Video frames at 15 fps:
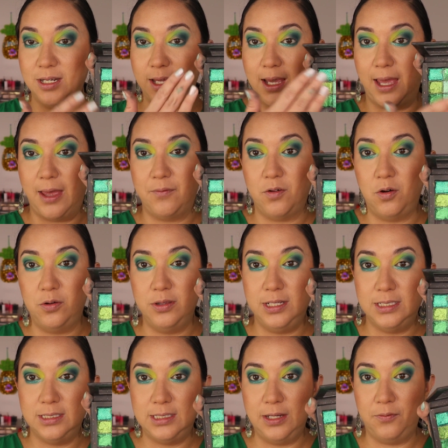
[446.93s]
Like I have all
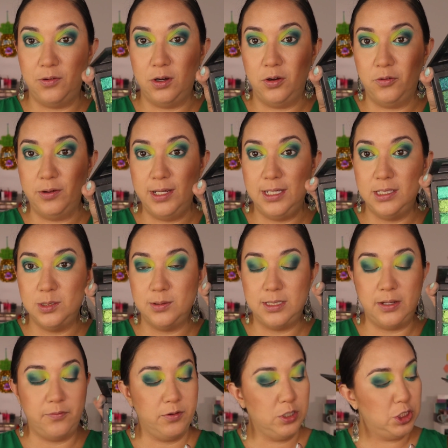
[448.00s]
these different greens with
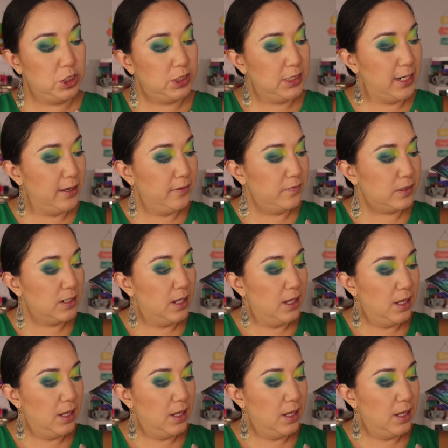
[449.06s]
different shifts.